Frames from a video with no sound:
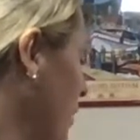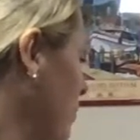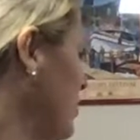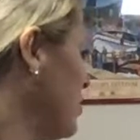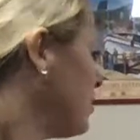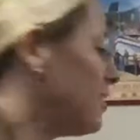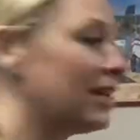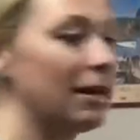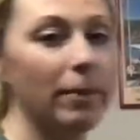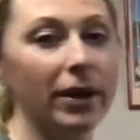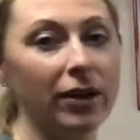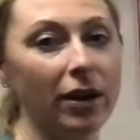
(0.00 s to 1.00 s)
and we just think
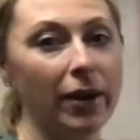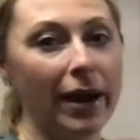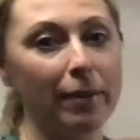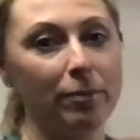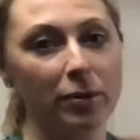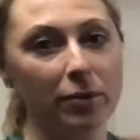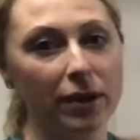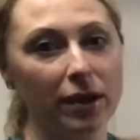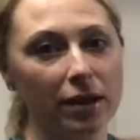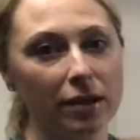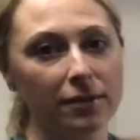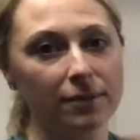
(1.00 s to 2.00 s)
about how happy we
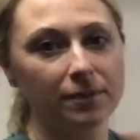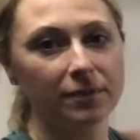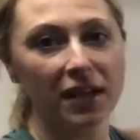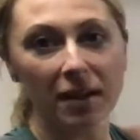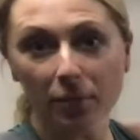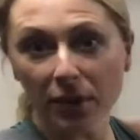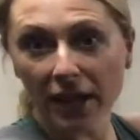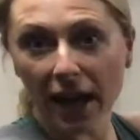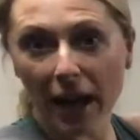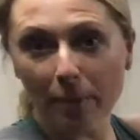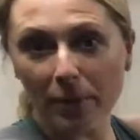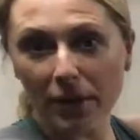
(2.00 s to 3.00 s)
are. And I'm pretty
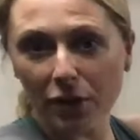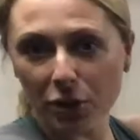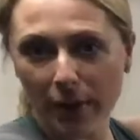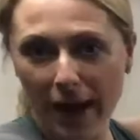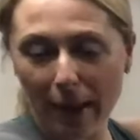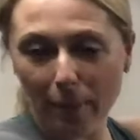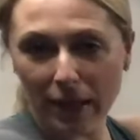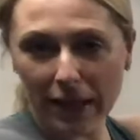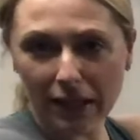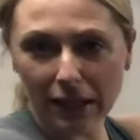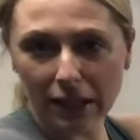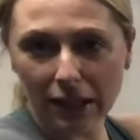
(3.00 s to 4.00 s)
happy. Are you happy?
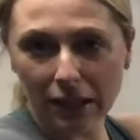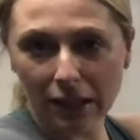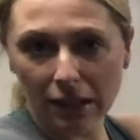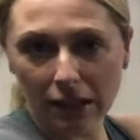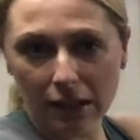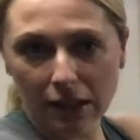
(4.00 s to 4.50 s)
Yep.